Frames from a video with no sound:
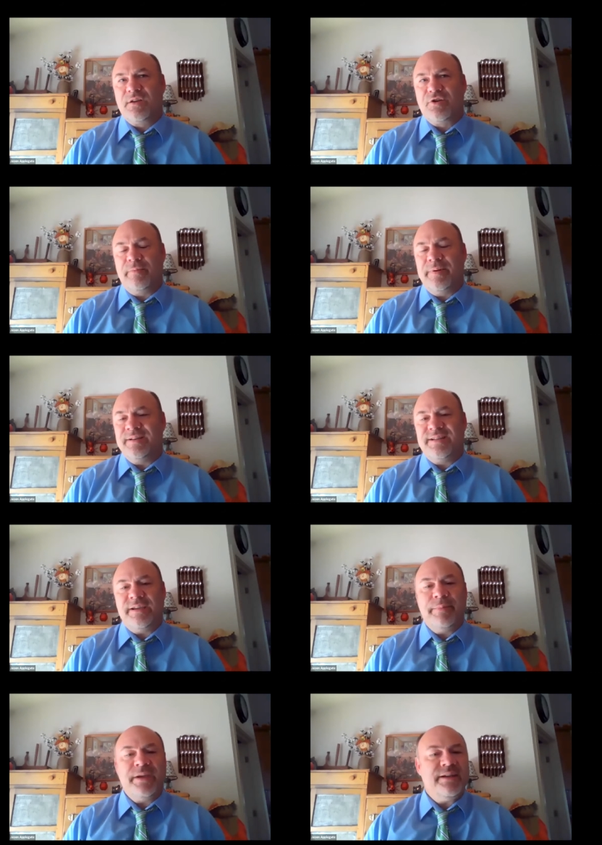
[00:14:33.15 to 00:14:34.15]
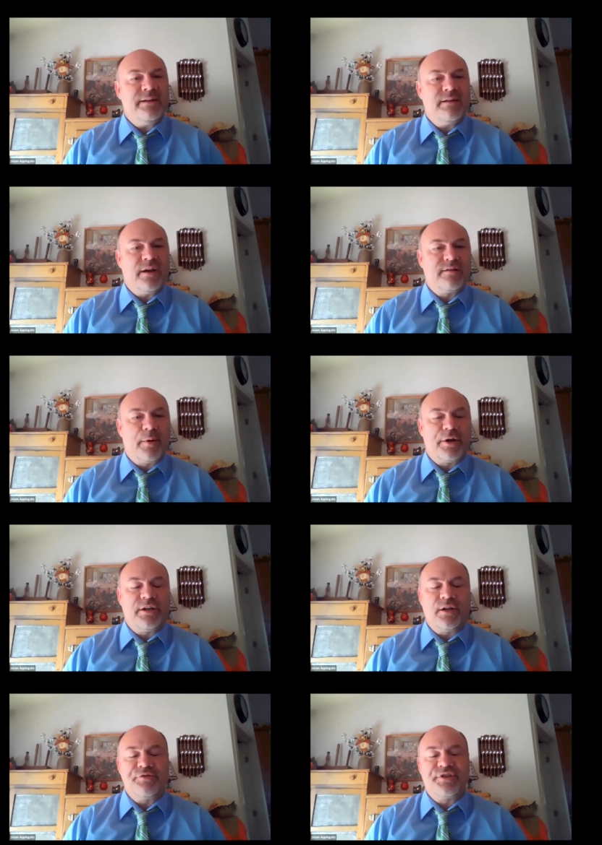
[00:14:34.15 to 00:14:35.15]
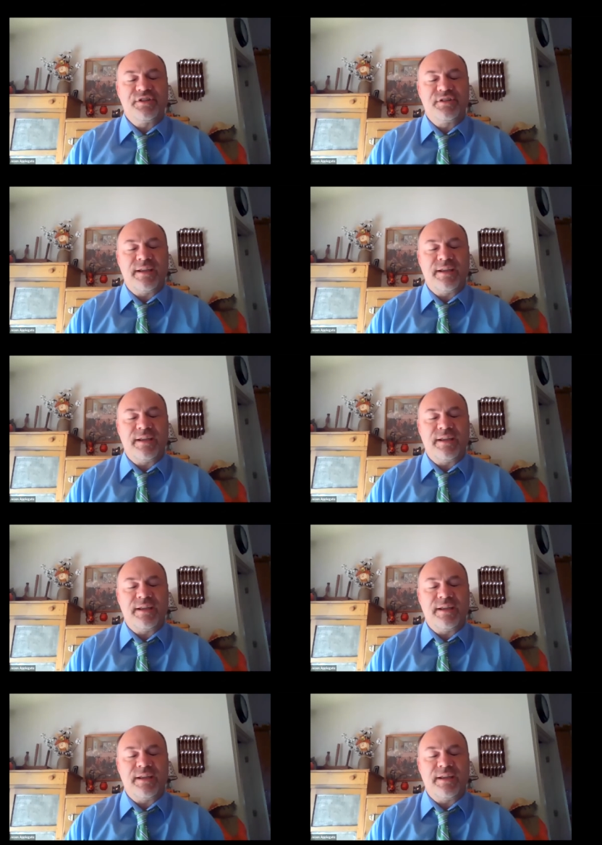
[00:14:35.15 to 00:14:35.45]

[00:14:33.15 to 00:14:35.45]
could have been TB, uh, tuberculosis.